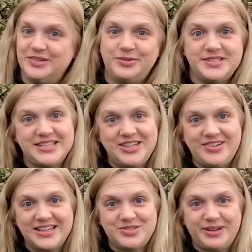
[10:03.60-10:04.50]
we'll see you
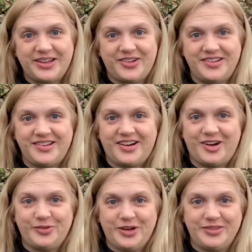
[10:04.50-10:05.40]
next week on
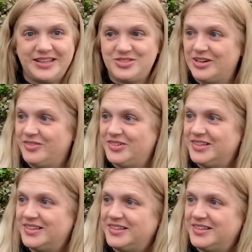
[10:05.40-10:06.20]
Our Road Less Traveled.